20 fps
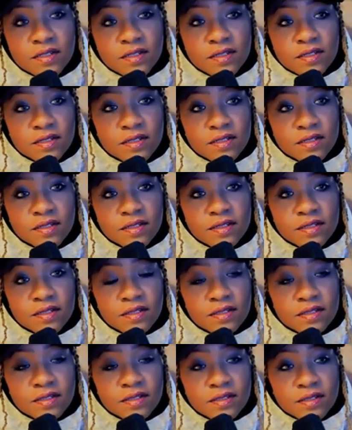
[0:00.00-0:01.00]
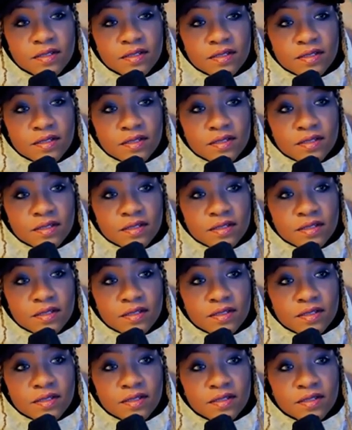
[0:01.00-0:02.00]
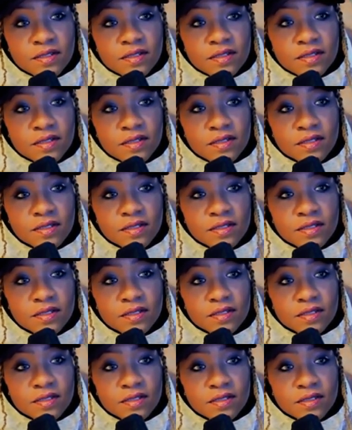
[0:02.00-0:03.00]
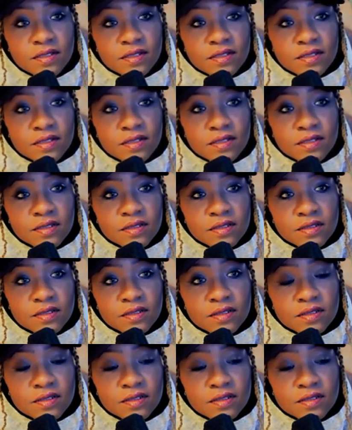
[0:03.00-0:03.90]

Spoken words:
The person shown says nothing.